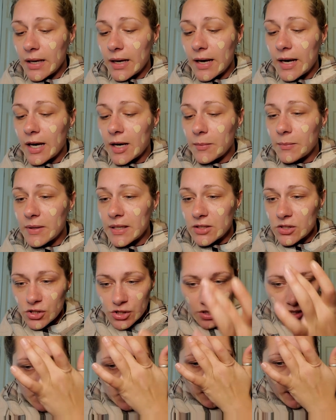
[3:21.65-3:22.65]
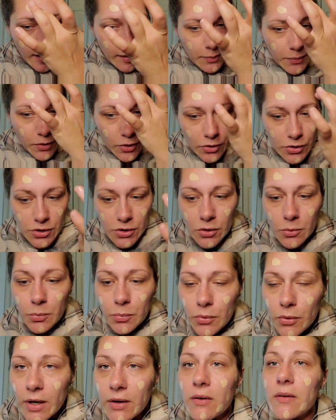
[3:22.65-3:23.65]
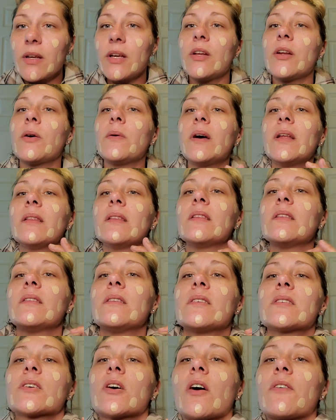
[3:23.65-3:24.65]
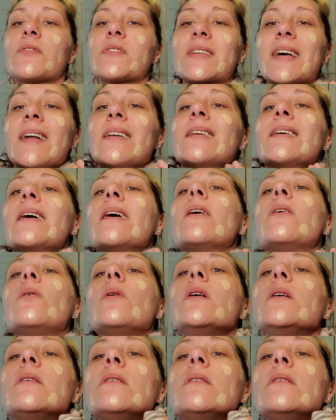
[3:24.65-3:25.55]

It's just my personal you know what? The scarf's got to go.